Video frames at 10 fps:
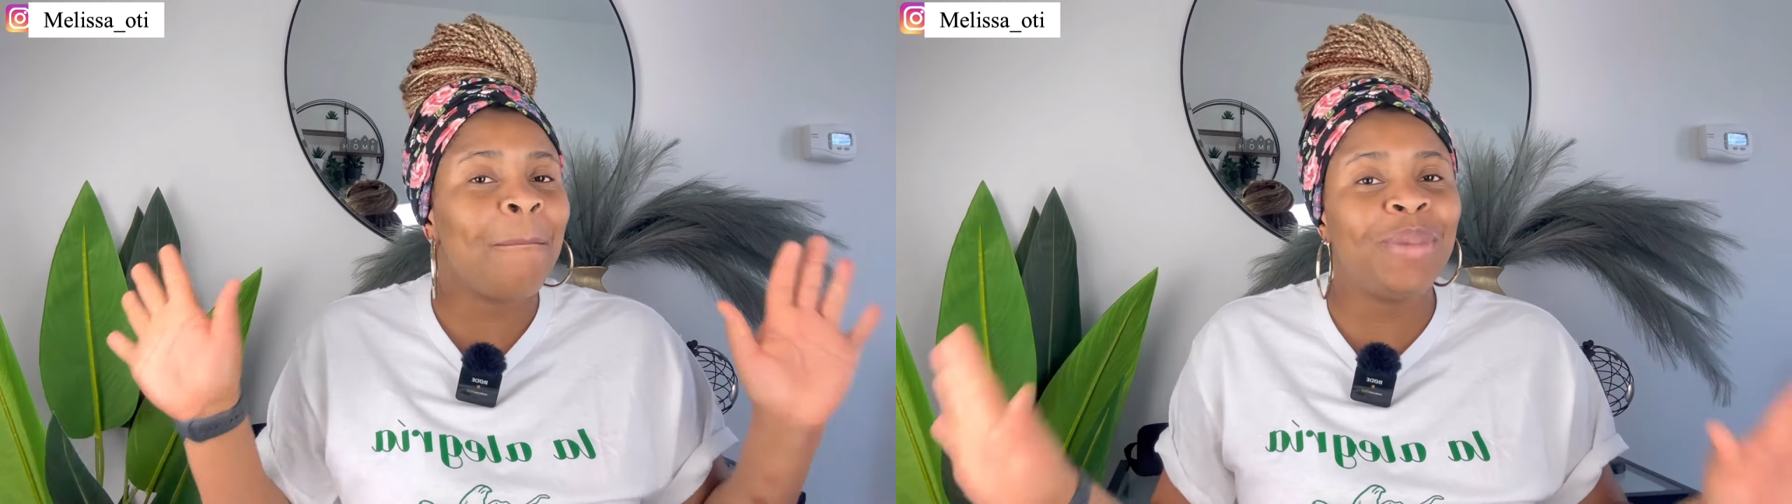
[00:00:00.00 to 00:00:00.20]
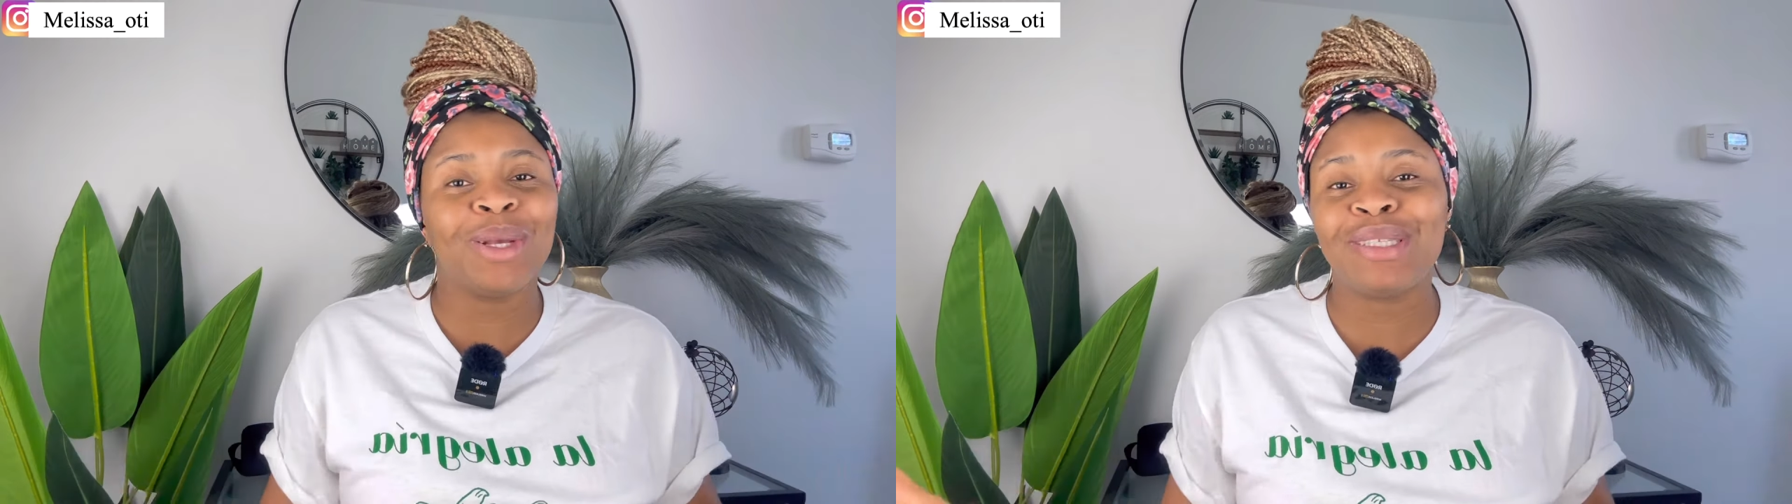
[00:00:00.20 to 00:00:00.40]

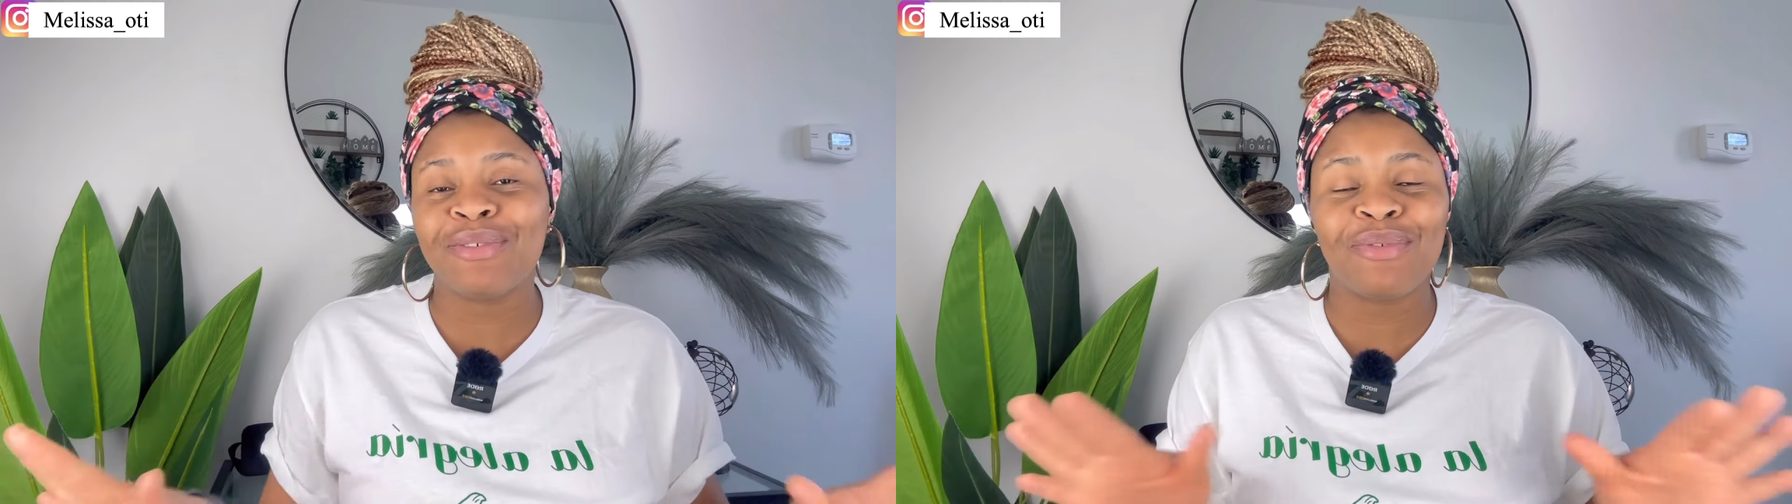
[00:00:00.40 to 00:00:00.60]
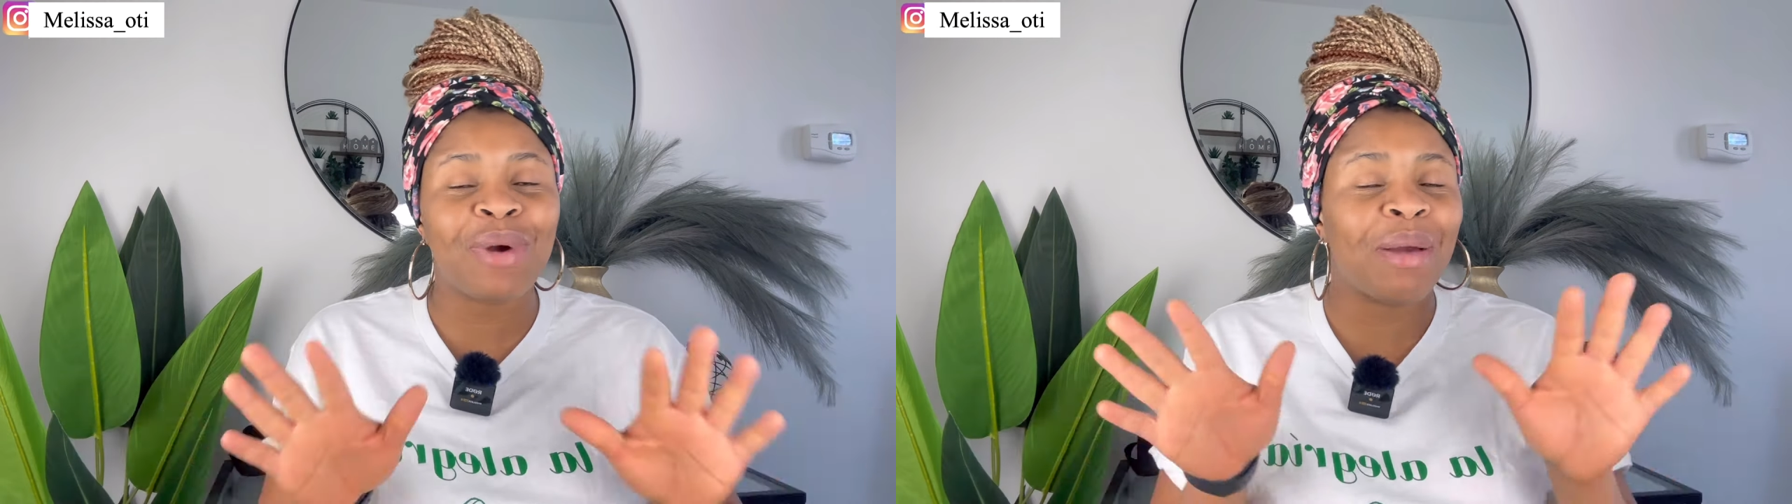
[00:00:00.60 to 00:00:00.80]

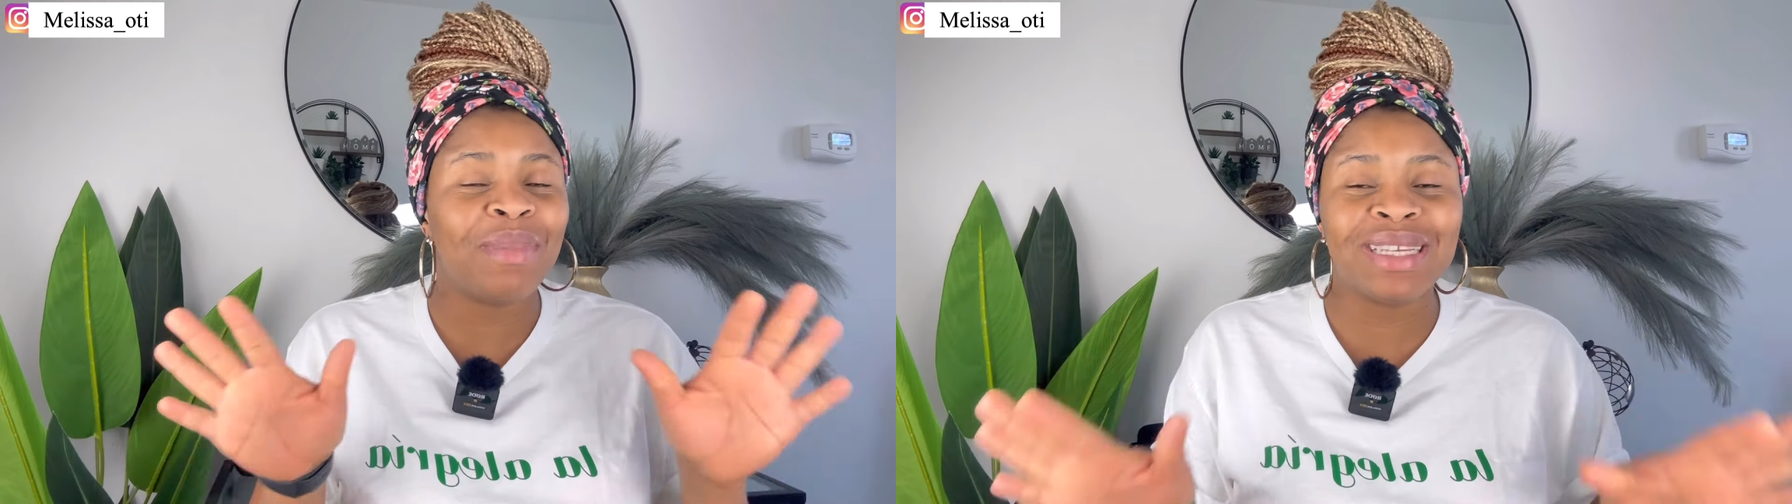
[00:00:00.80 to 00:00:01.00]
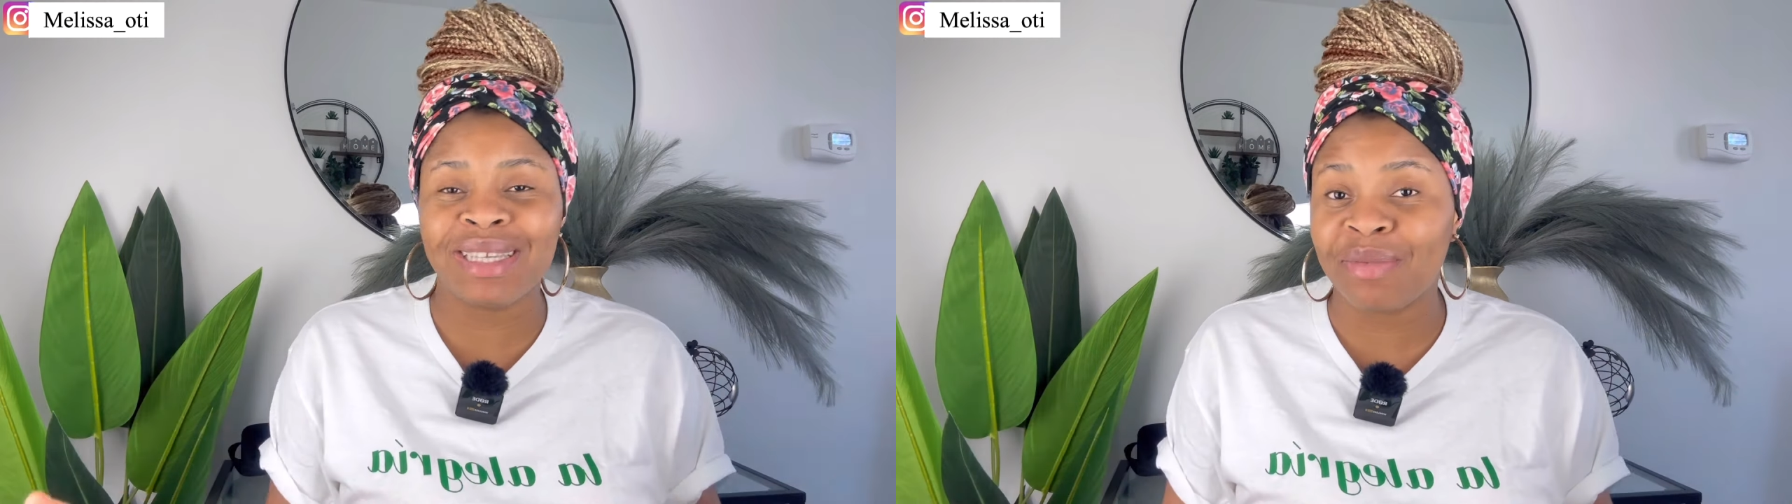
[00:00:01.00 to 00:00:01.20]
beautiful,
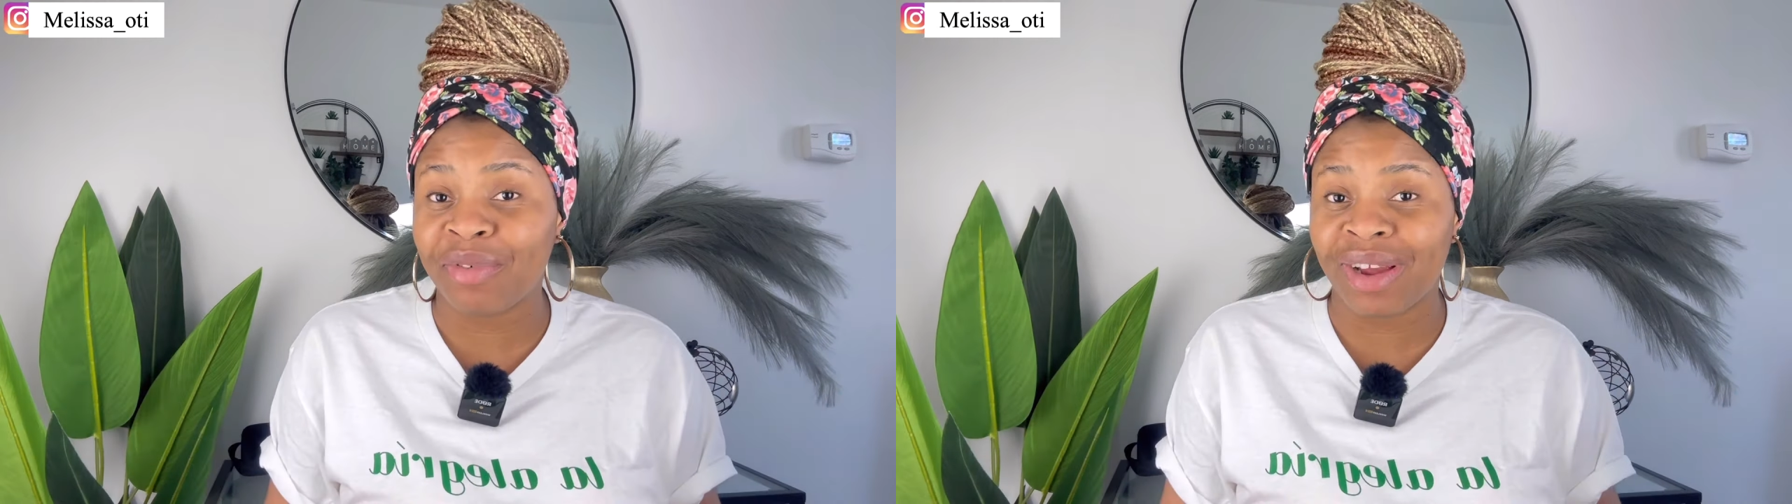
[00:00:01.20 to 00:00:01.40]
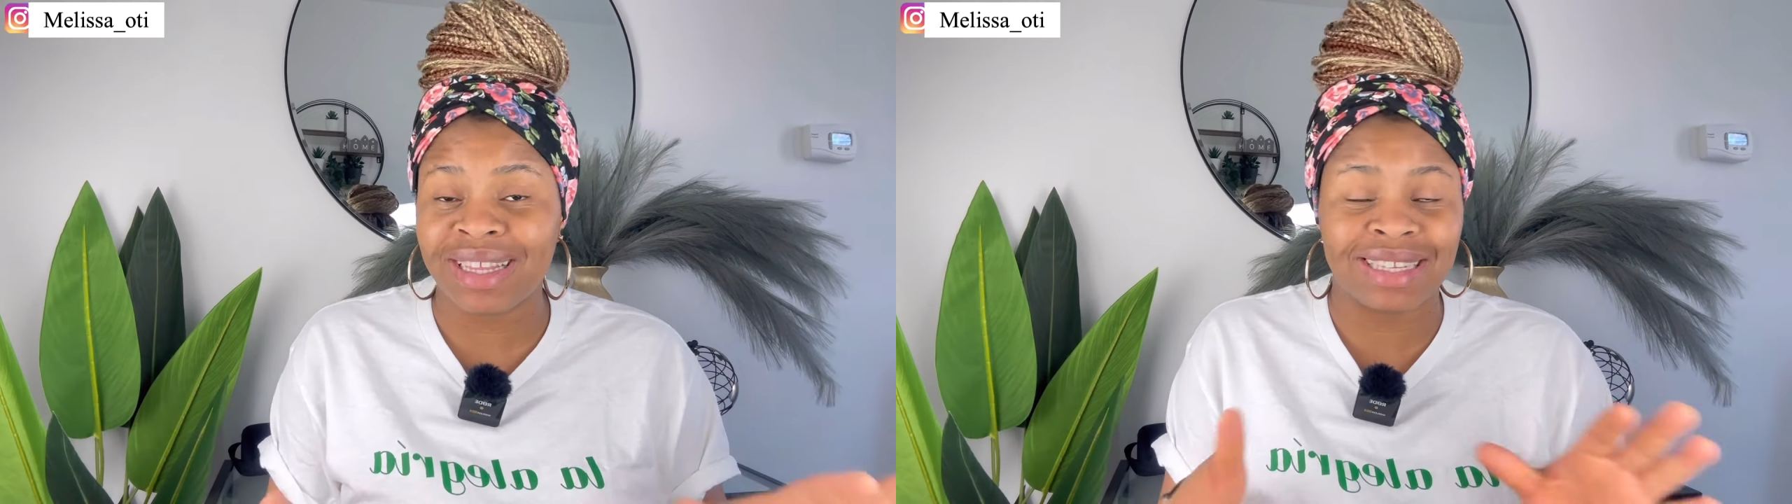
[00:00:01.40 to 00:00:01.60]
amazing
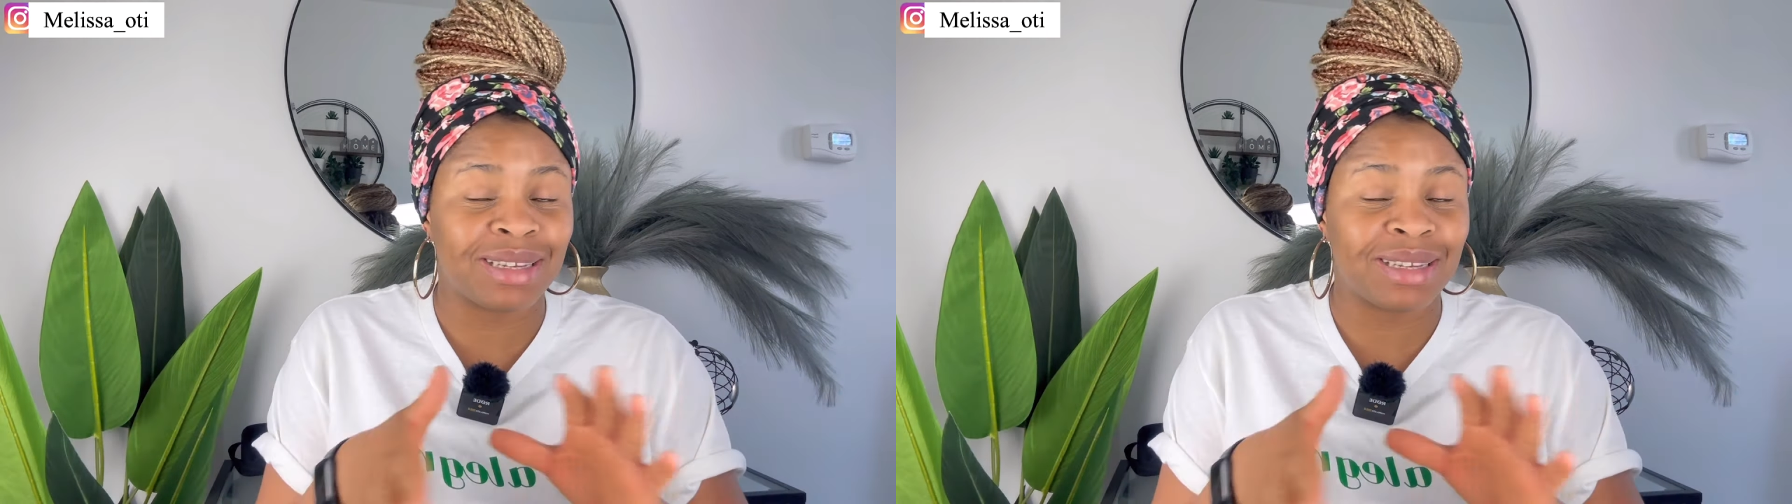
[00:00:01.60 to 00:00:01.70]
brand